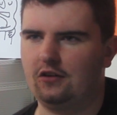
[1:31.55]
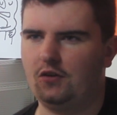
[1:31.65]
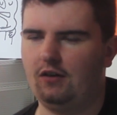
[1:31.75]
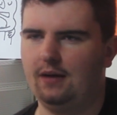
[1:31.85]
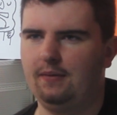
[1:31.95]

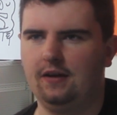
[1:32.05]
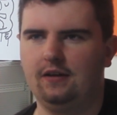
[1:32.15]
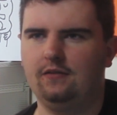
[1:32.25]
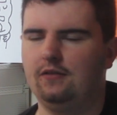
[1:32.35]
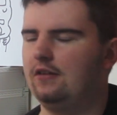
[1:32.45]
quite
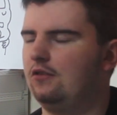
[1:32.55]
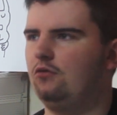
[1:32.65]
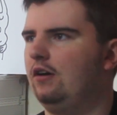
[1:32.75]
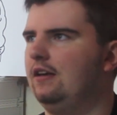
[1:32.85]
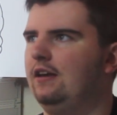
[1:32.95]

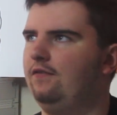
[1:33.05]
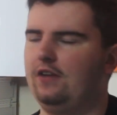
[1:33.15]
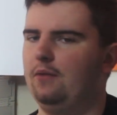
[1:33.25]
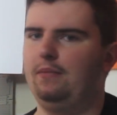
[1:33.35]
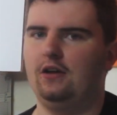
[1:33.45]
a
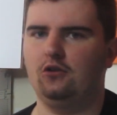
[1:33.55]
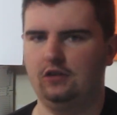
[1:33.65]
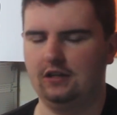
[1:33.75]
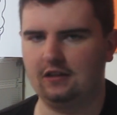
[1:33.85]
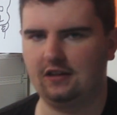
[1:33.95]
fair bit
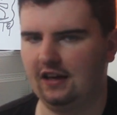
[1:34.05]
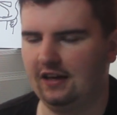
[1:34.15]
unique.